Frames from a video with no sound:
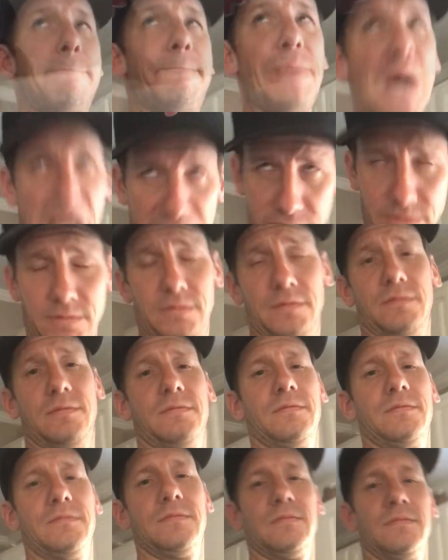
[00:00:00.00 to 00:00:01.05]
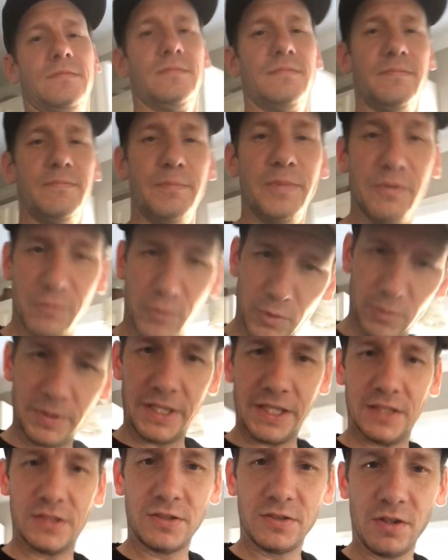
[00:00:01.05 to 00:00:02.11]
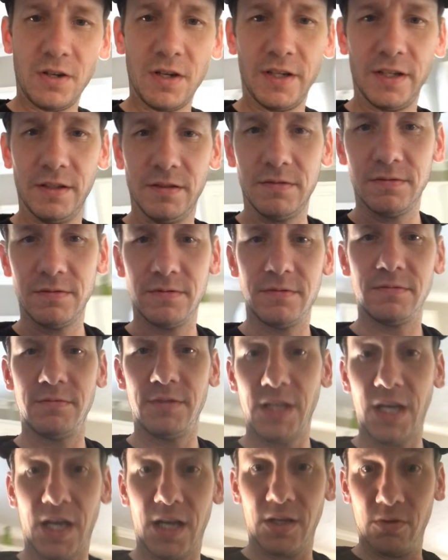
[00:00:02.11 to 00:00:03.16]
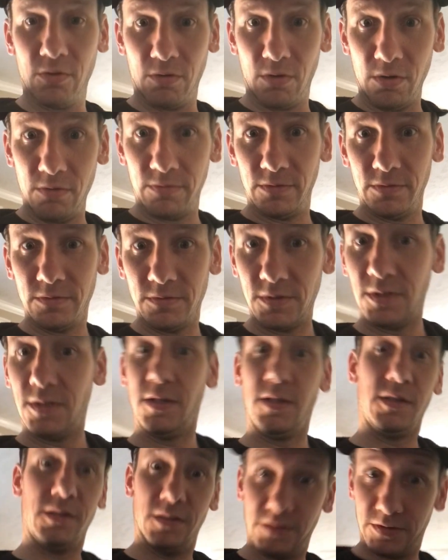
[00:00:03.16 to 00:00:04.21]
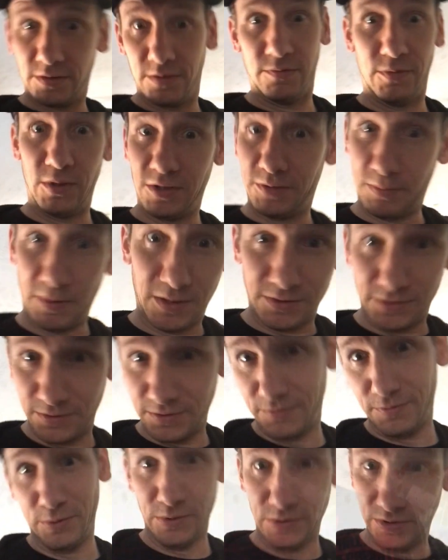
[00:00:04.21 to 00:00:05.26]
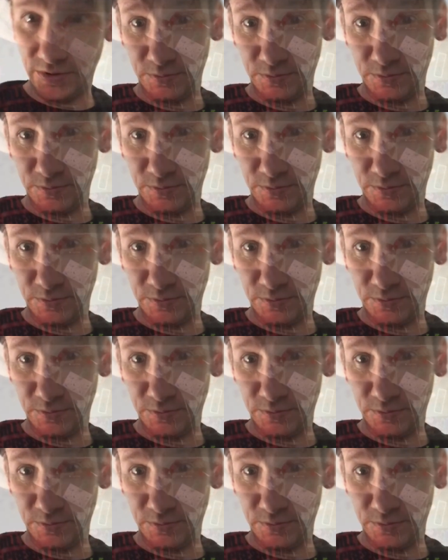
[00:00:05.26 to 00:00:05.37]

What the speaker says: But before we get started, we gotta go over a list of our sponsors for this